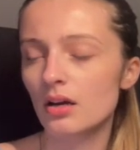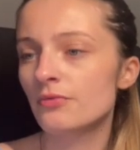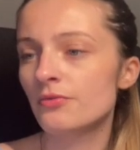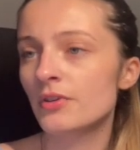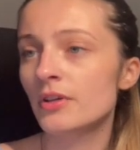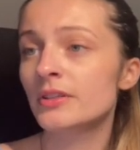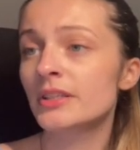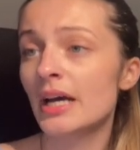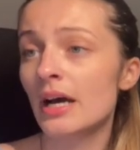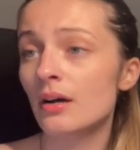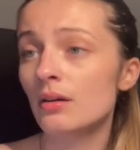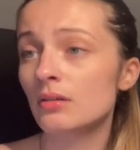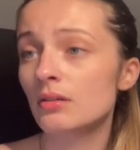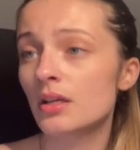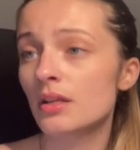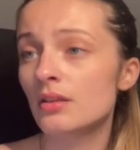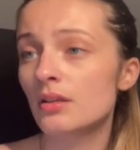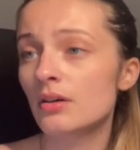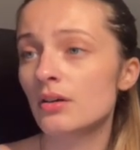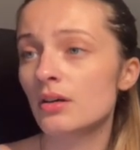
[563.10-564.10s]
filled out
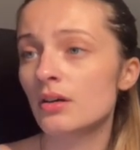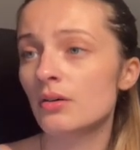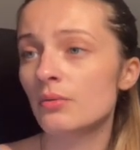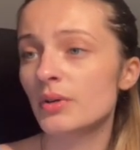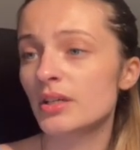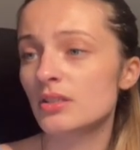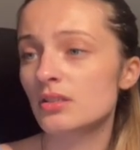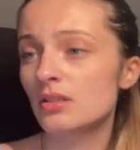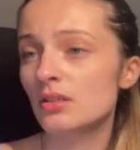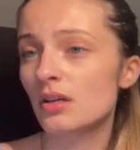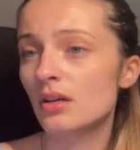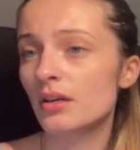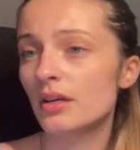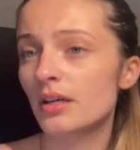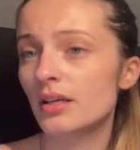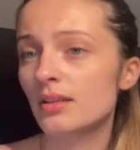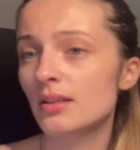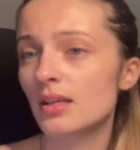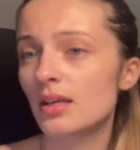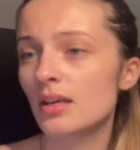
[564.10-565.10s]
in the
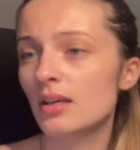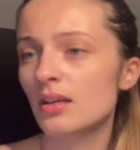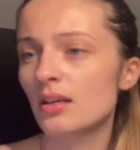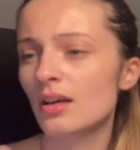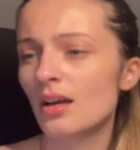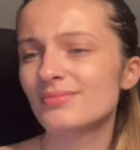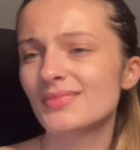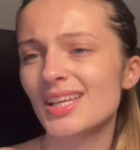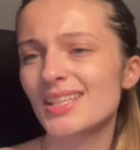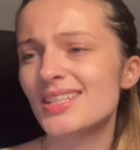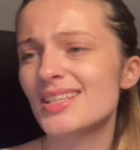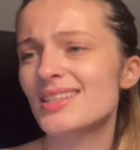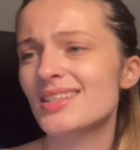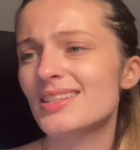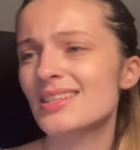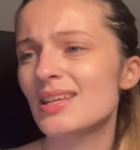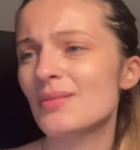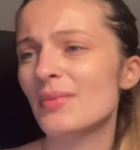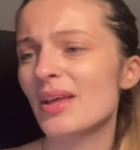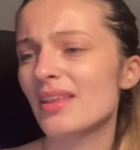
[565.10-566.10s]
Wiktionary thing. It doesn't
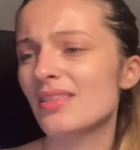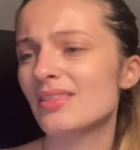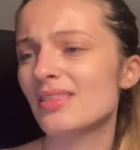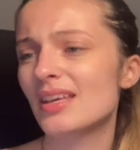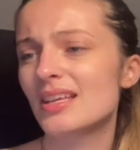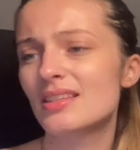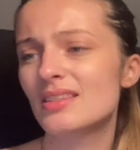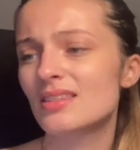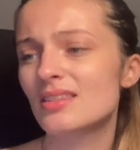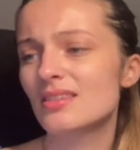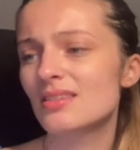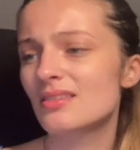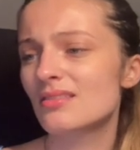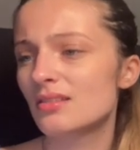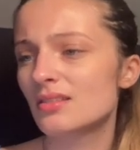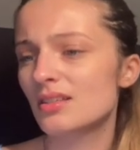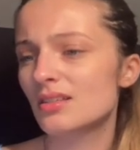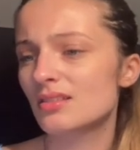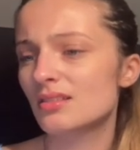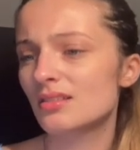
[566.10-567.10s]
seem like this
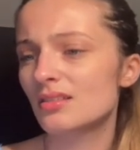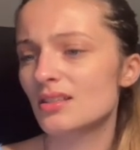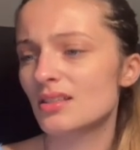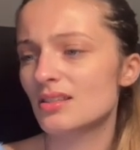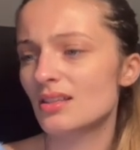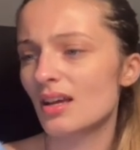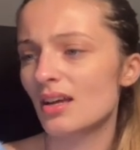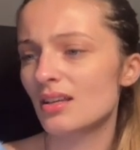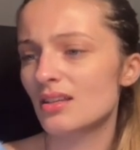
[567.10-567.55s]
dictionary site